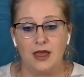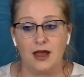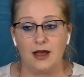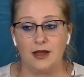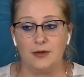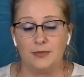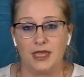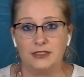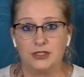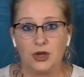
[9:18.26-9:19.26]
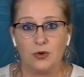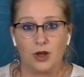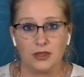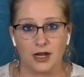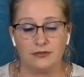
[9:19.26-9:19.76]
And so
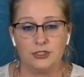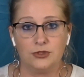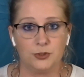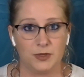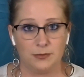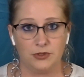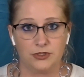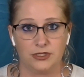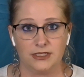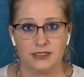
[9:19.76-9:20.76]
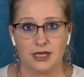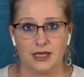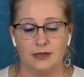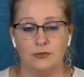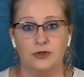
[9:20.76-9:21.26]
a lot of the Jewish people during this
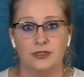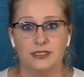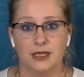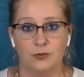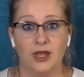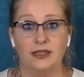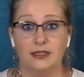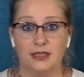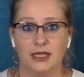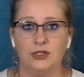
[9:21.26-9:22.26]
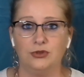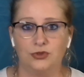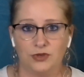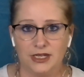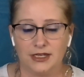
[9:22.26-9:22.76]
time were the same way, that they knew
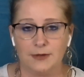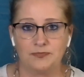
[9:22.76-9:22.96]
Greek.